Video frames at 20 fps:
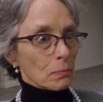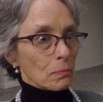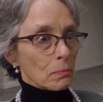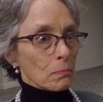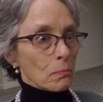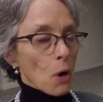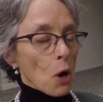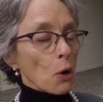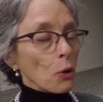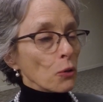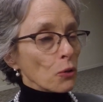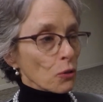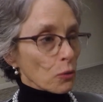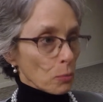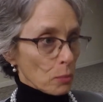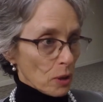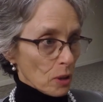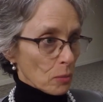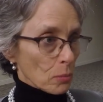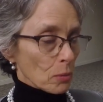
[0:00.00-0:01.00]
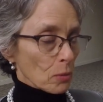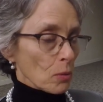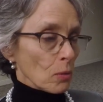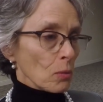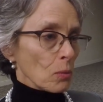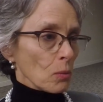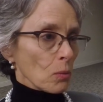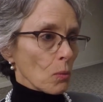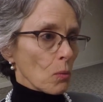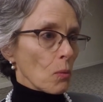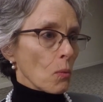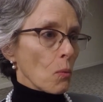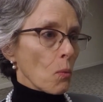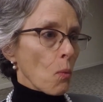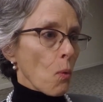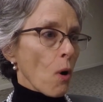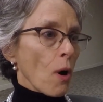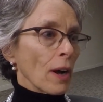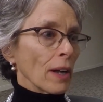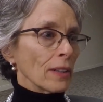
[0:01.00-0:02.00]
Most people
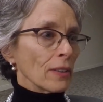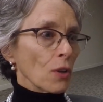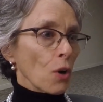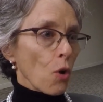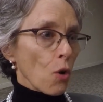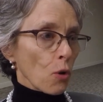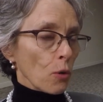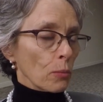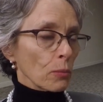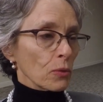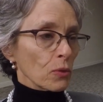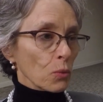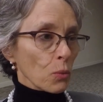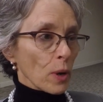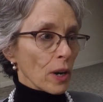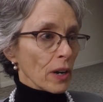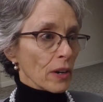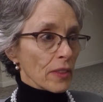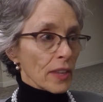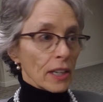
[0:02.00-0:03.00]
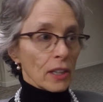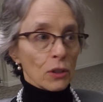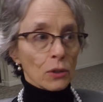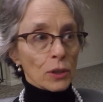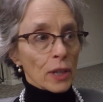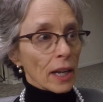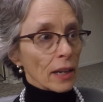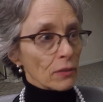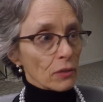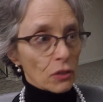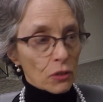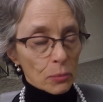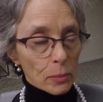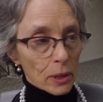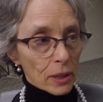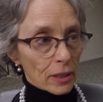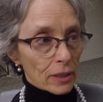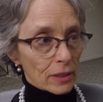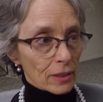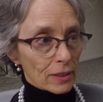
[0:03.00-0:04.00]
want homes where they don't have to
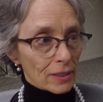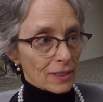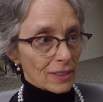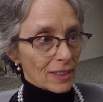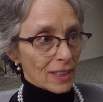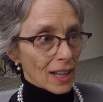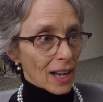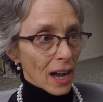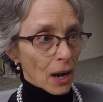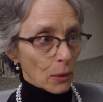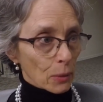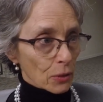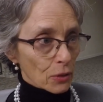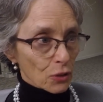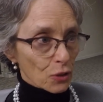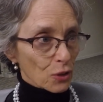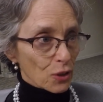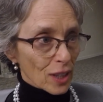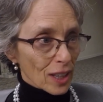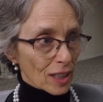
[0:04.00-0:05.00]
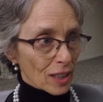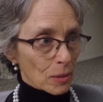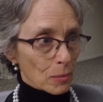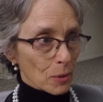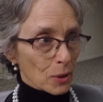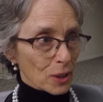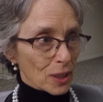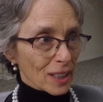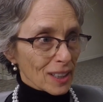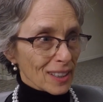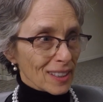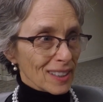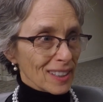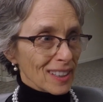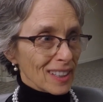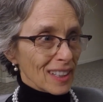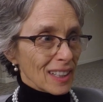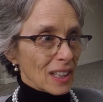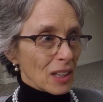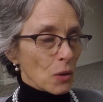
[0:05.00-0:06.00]
spend hours a day commuting,
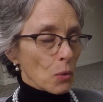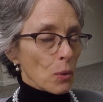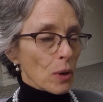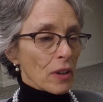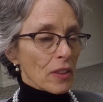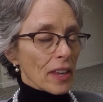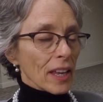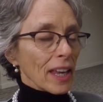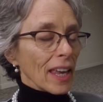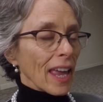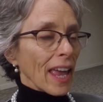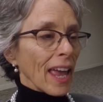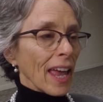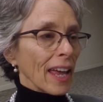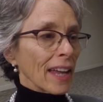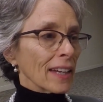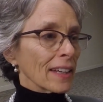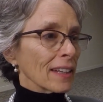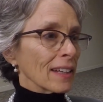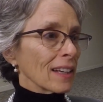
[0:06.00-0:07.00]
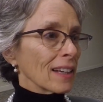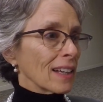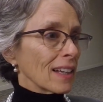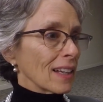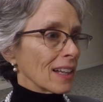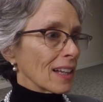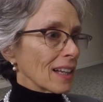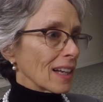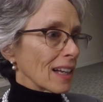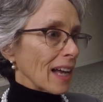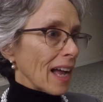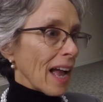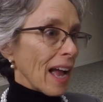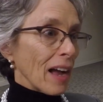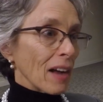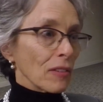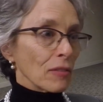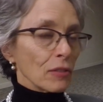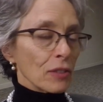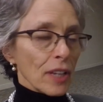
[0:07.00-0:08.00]
where they can
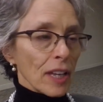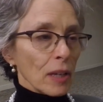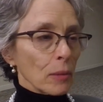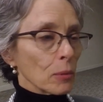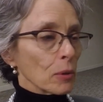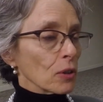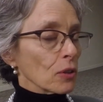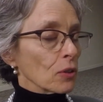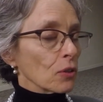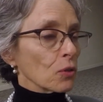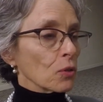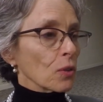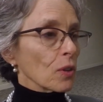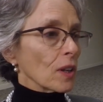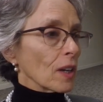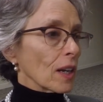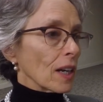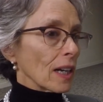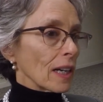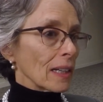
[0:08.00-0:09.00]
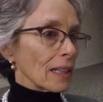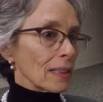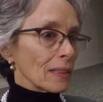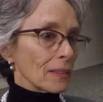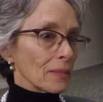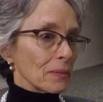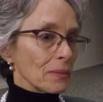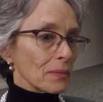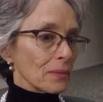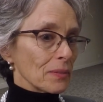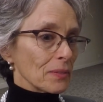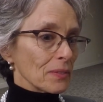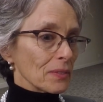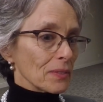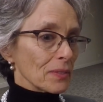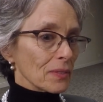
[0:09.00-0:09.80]
have neighbors and